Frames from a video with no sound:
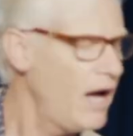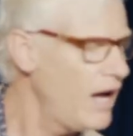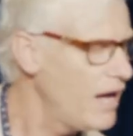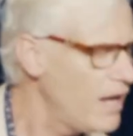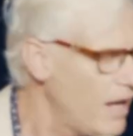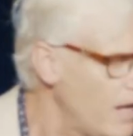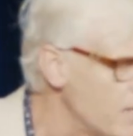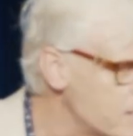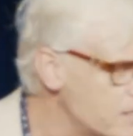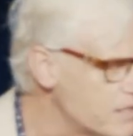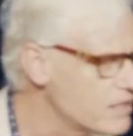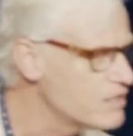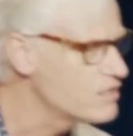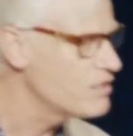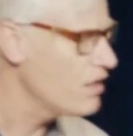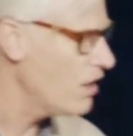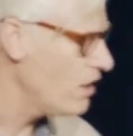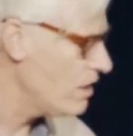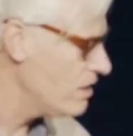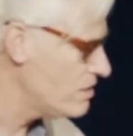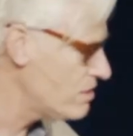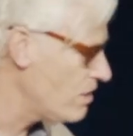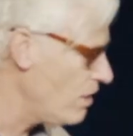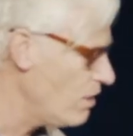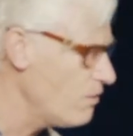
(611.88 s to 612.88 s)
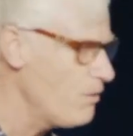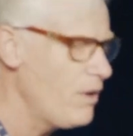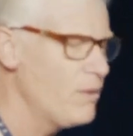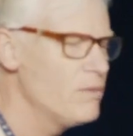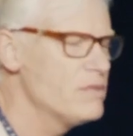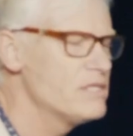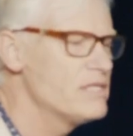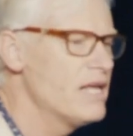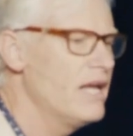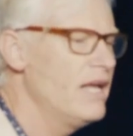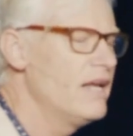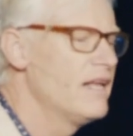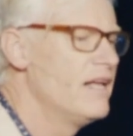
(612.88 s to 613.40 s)
I said, sorry, what
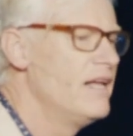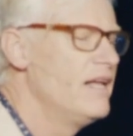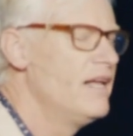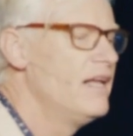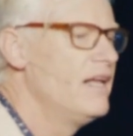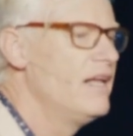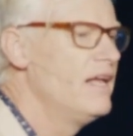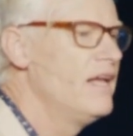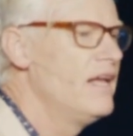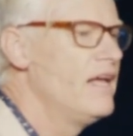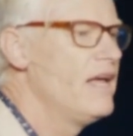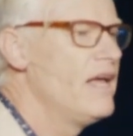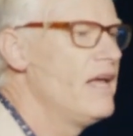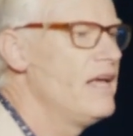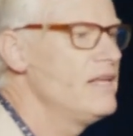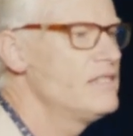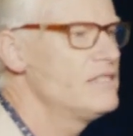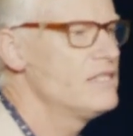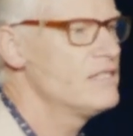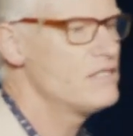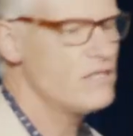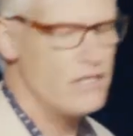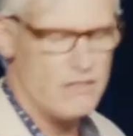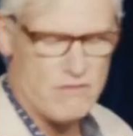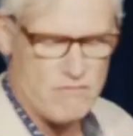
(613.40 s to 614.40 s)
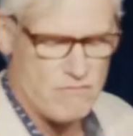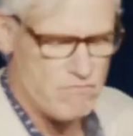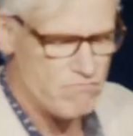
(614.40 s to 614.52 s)
was that? He says,